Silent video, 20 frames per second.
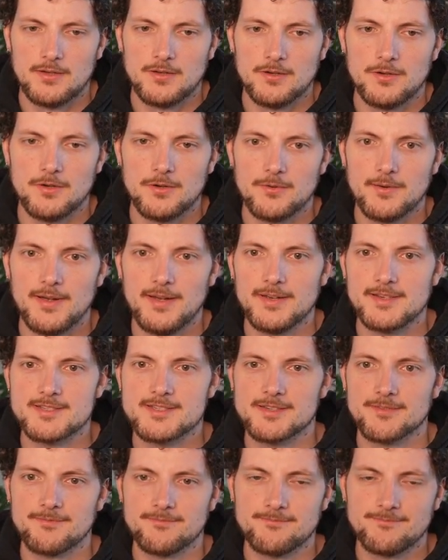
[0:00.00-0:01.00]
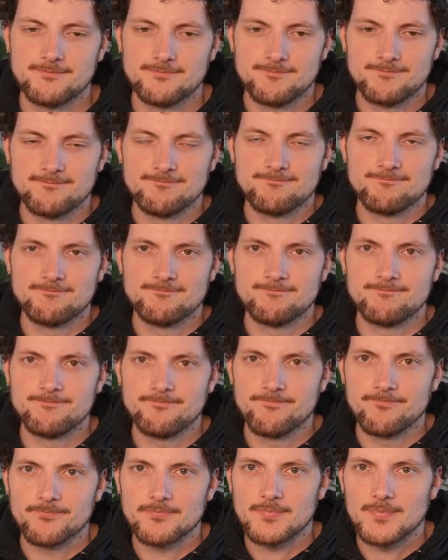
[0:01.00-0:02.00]
All right.
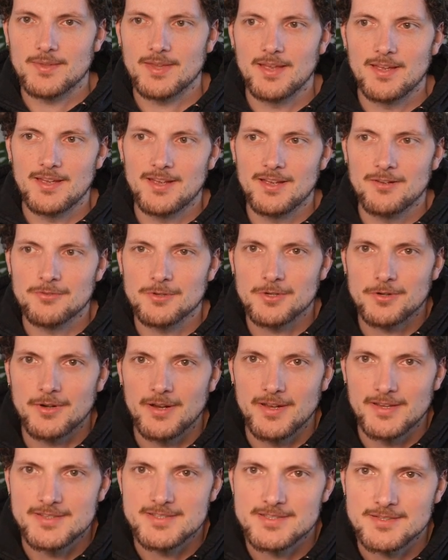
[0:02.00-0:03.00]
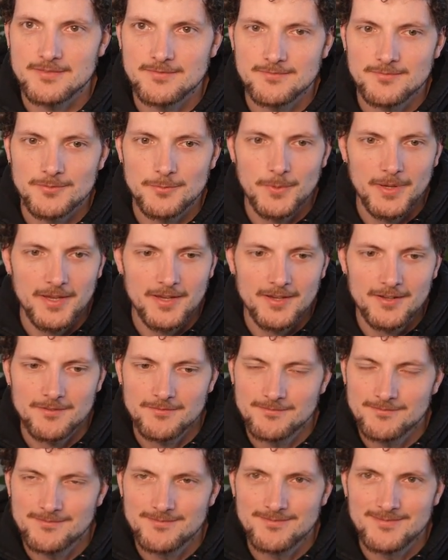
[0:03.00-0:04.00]
Have a great week.
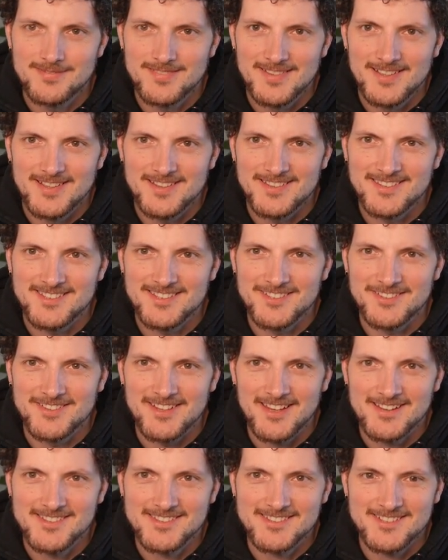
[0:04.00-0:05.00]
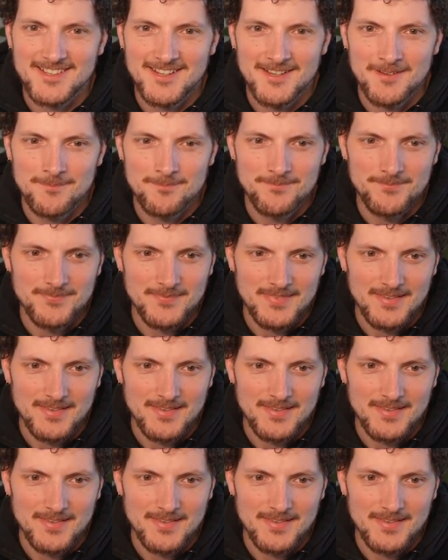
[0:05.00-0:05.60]
See you next time.